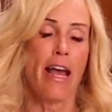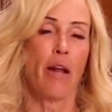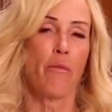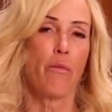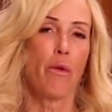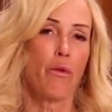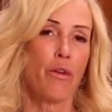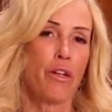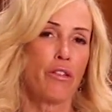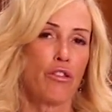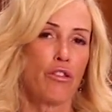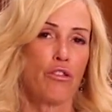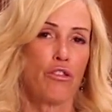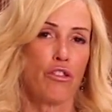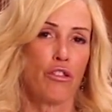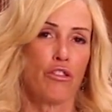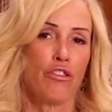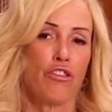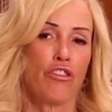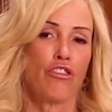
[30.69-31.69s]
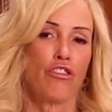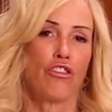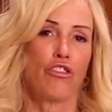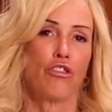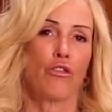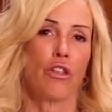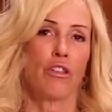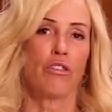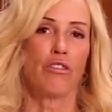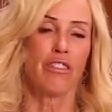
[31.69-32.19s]
And we were introduced
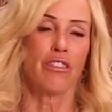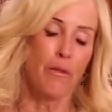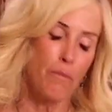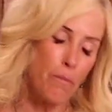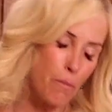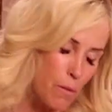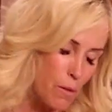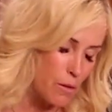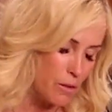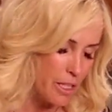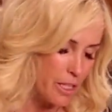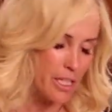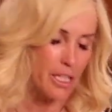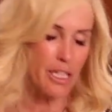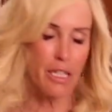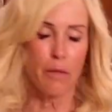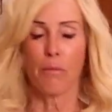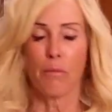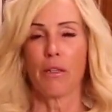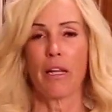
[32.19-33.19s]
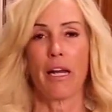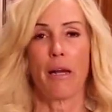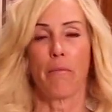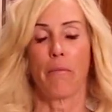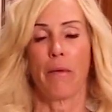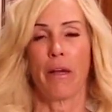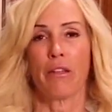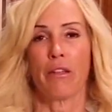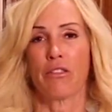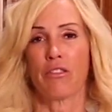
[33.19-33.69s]
to a completely
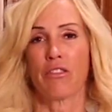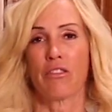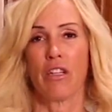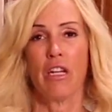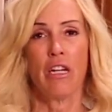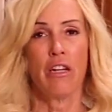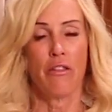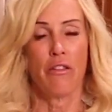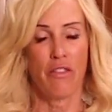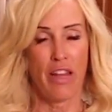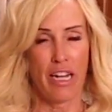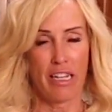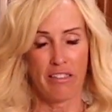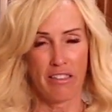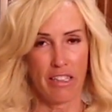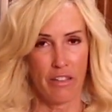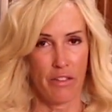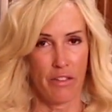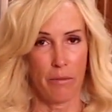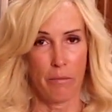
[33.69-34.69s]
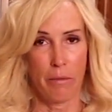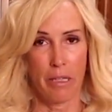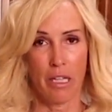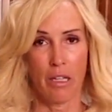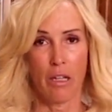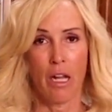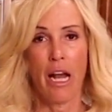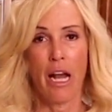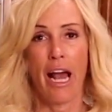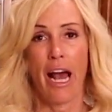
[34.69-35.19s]
plant-based Thanksgiving
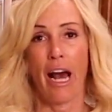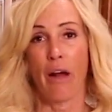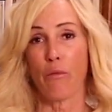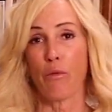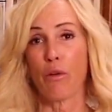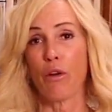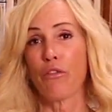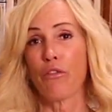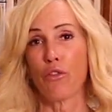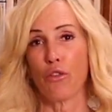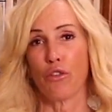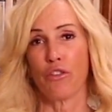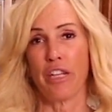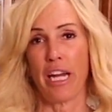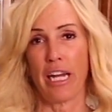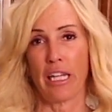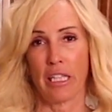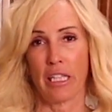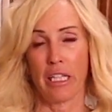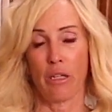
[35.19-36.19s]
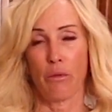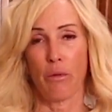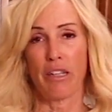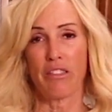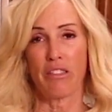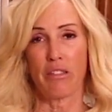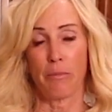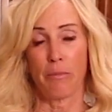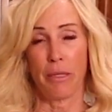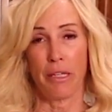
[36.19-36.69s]
meal at Real Food Daily, a
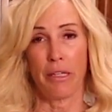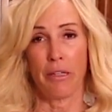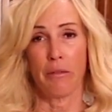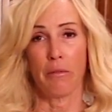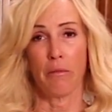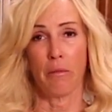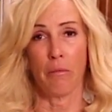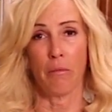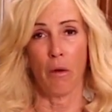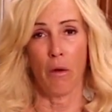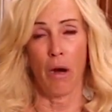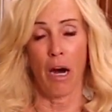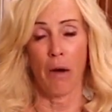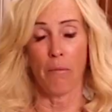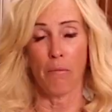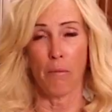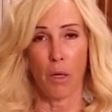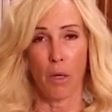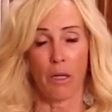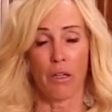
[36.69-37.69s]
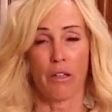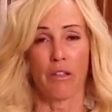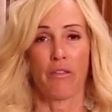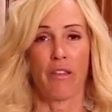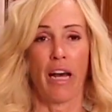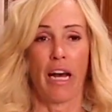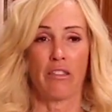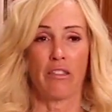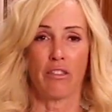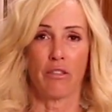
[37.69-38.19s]
recipe book
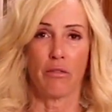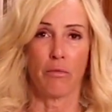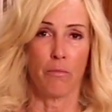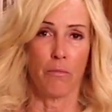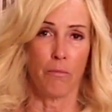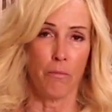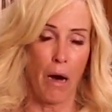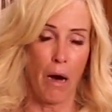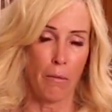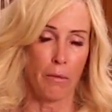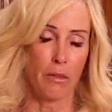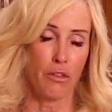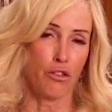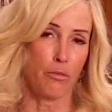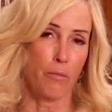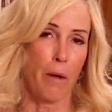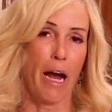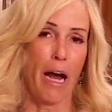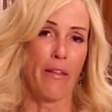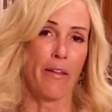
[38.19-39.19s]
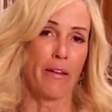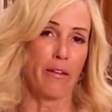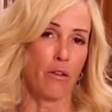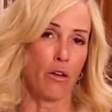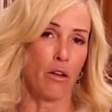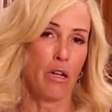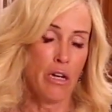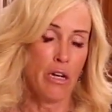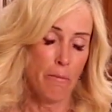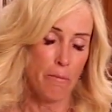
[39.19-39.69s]
that's published by the
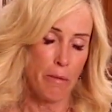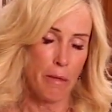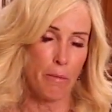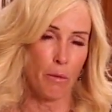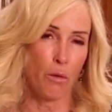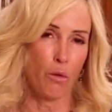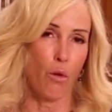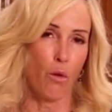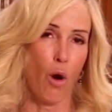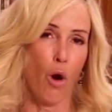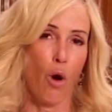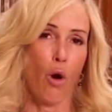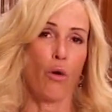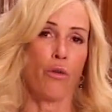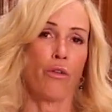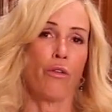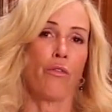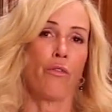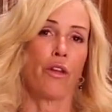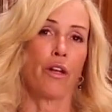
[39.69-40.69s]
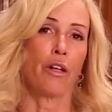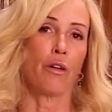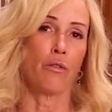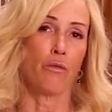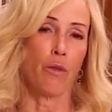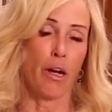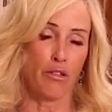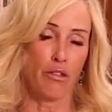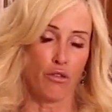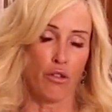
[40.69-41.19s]
people who own
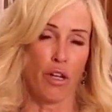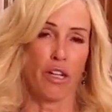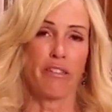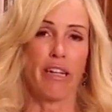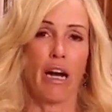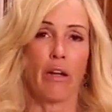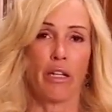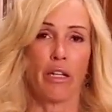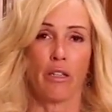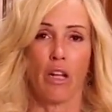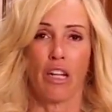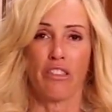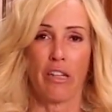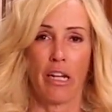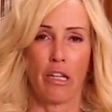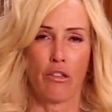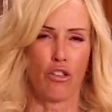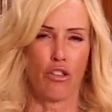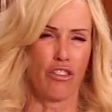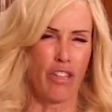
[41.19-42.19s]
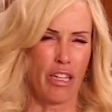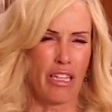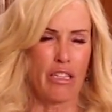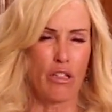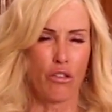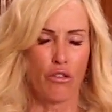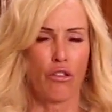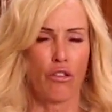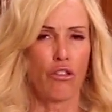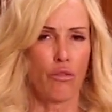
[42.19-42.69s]
the restaurant down in Los Angeles. I
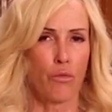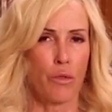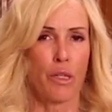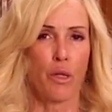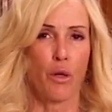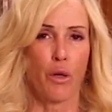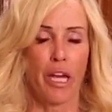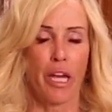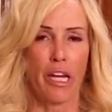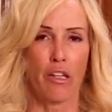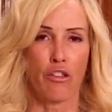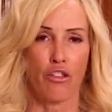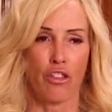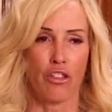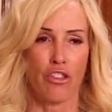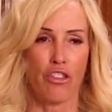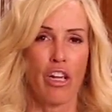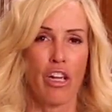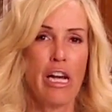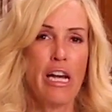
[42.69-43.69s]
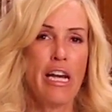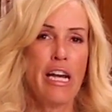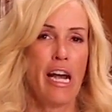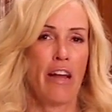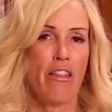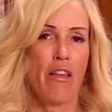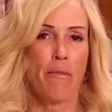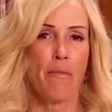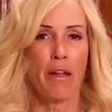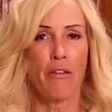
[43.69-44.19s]
think there's 3 locations.
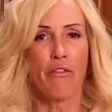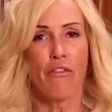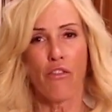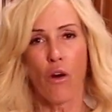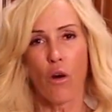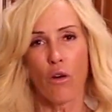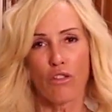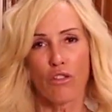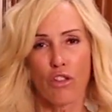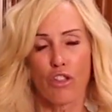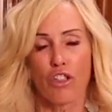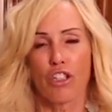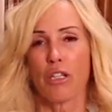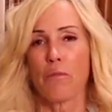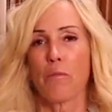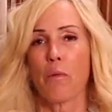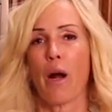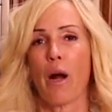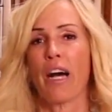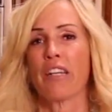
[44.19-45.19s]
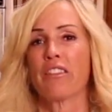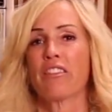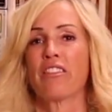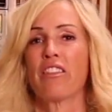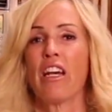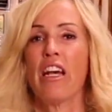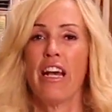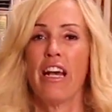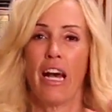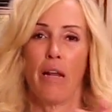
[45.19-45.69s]
And they made faux turkey
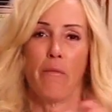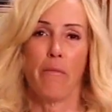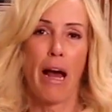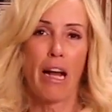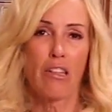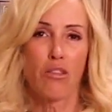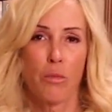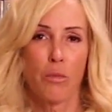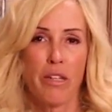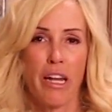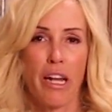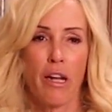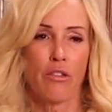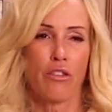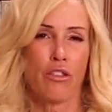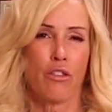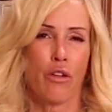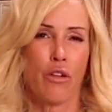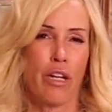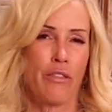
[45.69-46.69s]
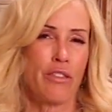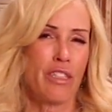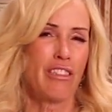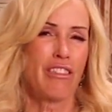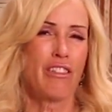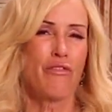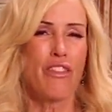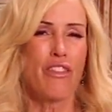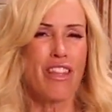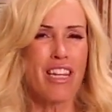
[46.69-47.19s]
breasts and mashed potatoes and gravy,
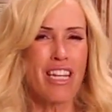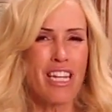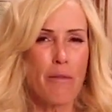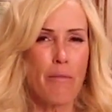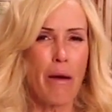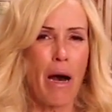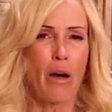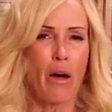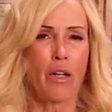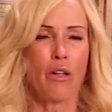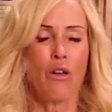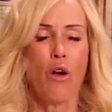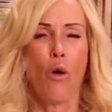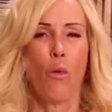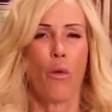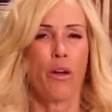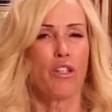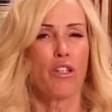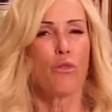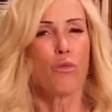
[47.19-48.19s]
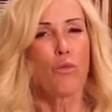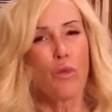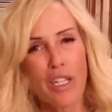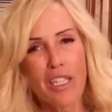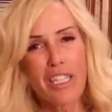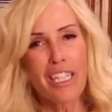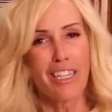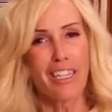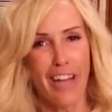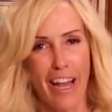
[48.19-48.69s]
because if you think about it, what you
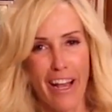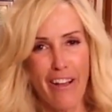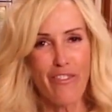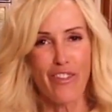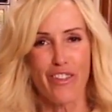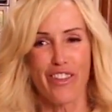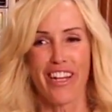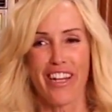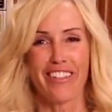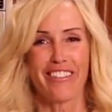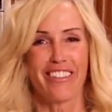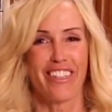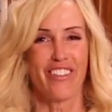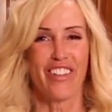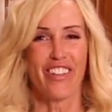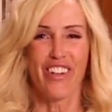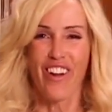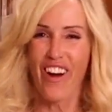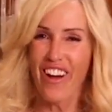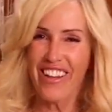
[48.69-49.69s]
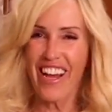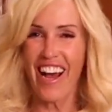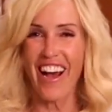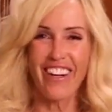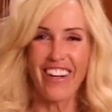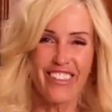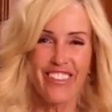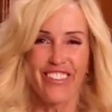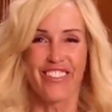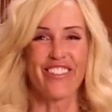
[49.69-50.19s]
really like for Thanksgiving are all the
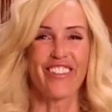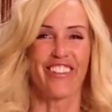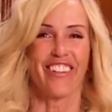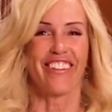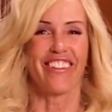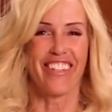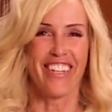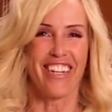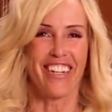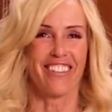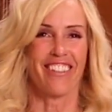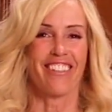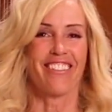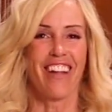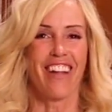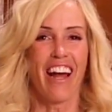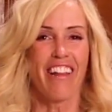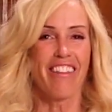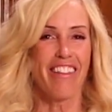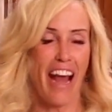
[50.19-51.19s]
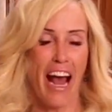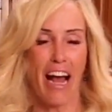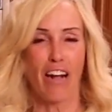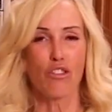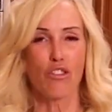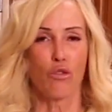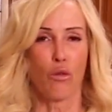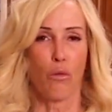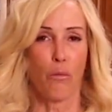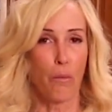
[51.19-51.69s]
extra little things. It's not the
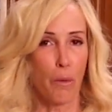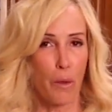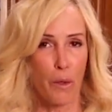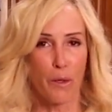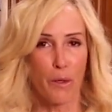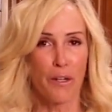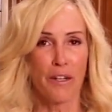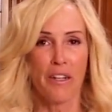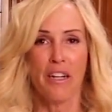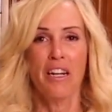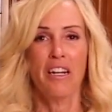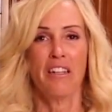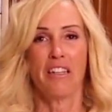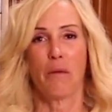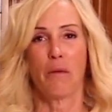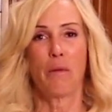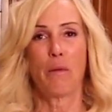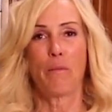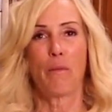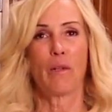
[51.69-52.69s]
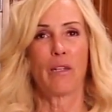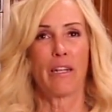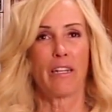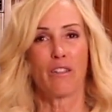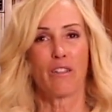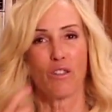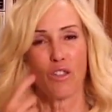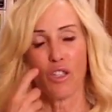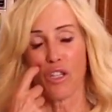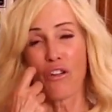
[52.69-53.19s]
actual bird that people
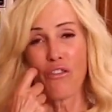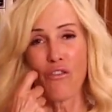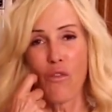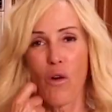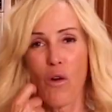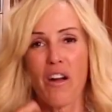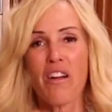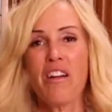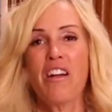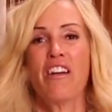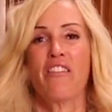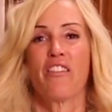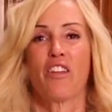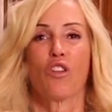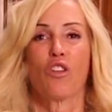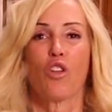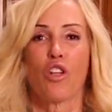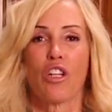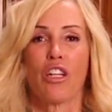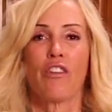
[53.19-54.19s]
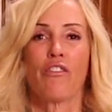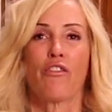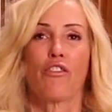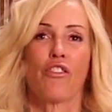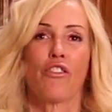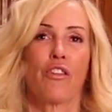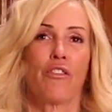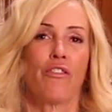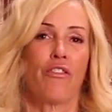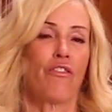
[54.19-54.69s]
look for. They're looking
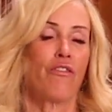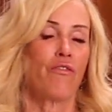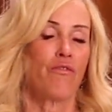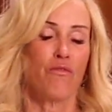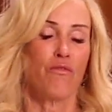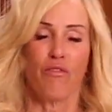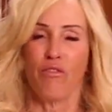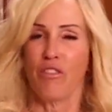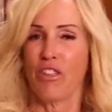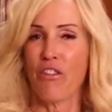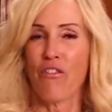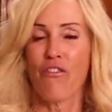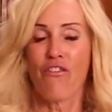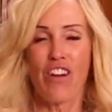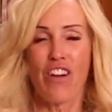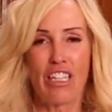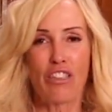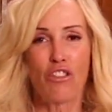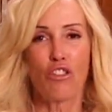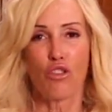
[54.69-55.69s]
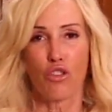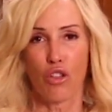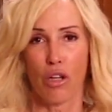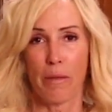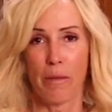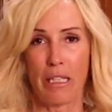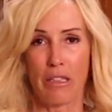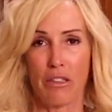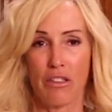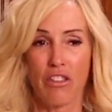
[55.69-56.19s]
for the fun
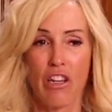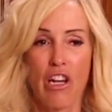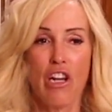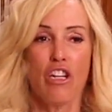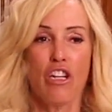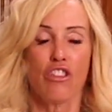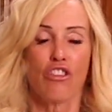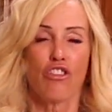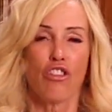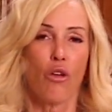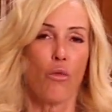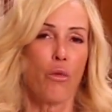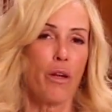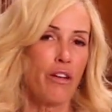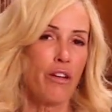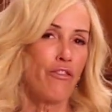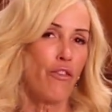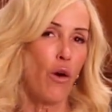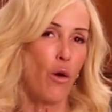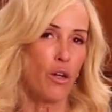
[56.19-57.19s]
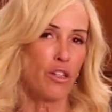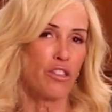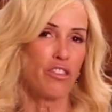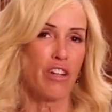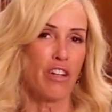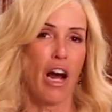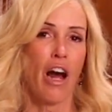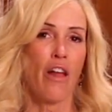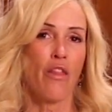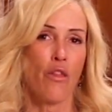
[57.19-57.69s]
trimmings. So we
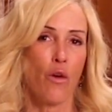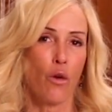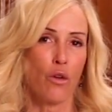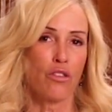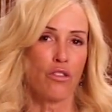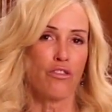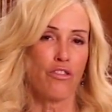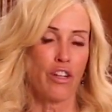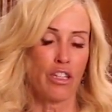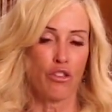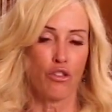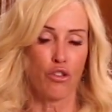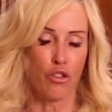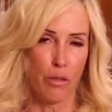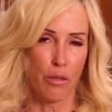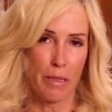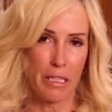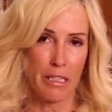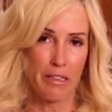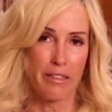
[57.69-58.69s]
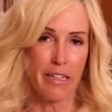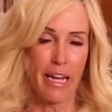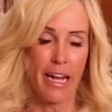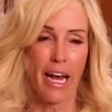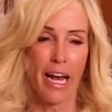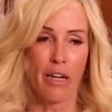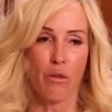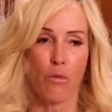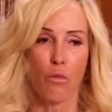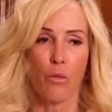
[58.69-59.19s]
focused on those fun trimmings,
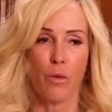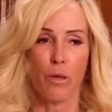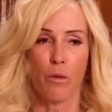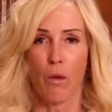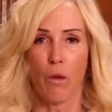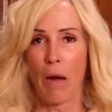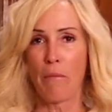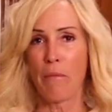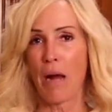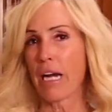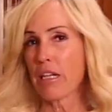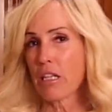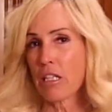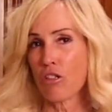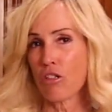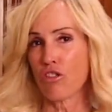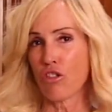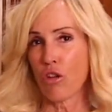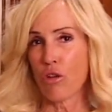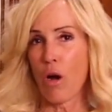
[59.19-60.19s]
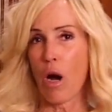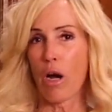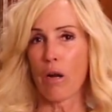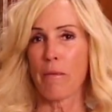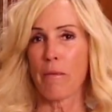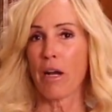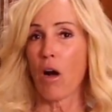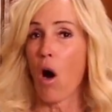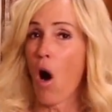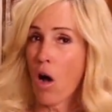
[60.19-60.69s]
and I'm not going to show you how
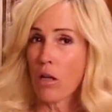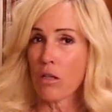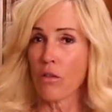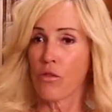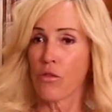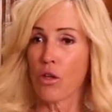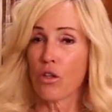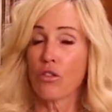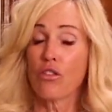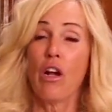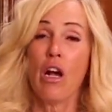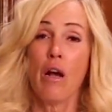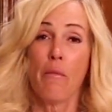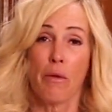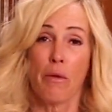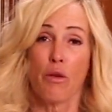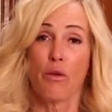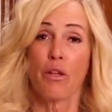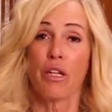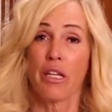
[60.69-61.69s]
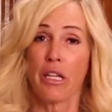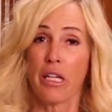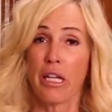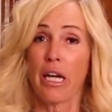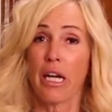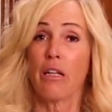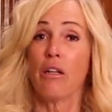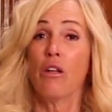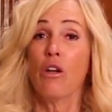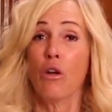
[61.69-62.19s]
to make all of those, but you can
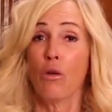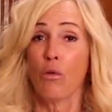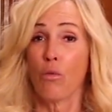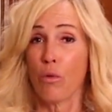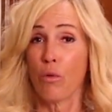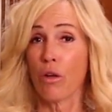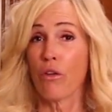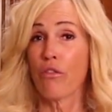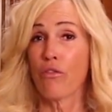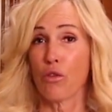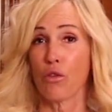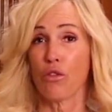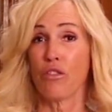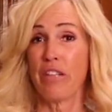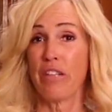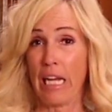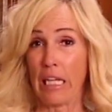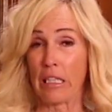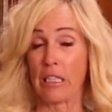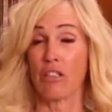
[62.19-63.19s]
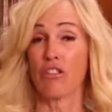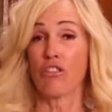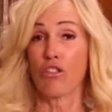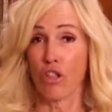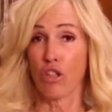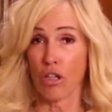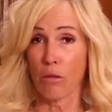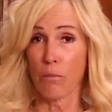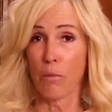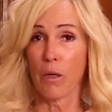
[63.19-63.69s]
get Real Food Daily's
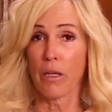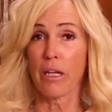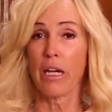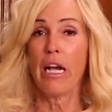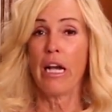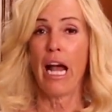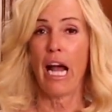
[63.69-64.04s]
cookbook